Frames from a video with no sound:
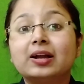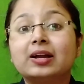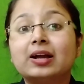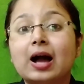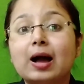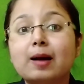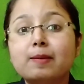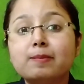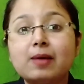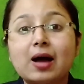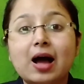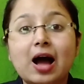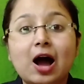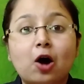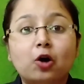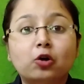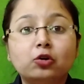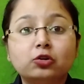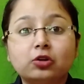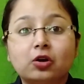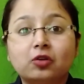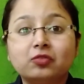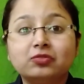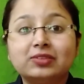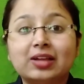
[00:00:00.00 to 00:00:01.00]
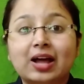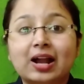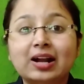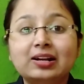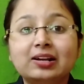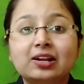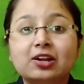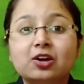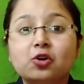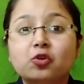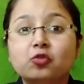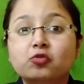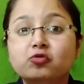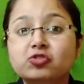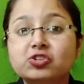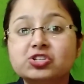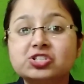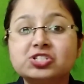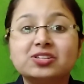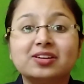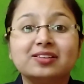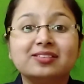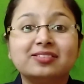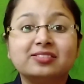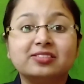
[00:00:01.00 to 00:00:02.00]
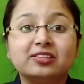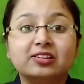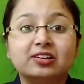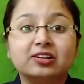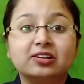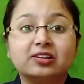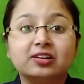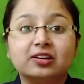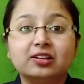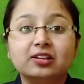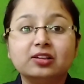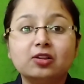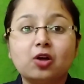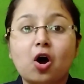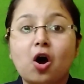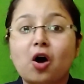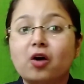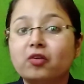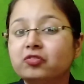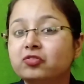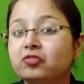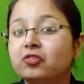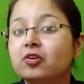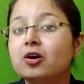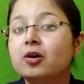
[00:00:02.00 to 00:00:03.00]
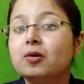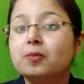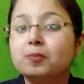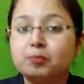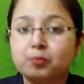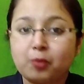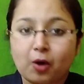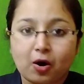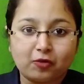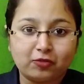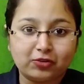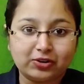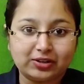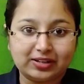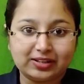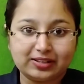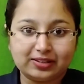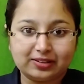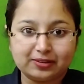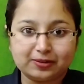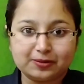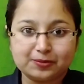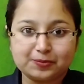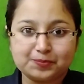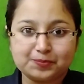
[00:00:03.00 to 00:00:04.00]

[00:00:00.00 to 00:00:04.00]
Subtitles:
come out of that vicious circle of poverty.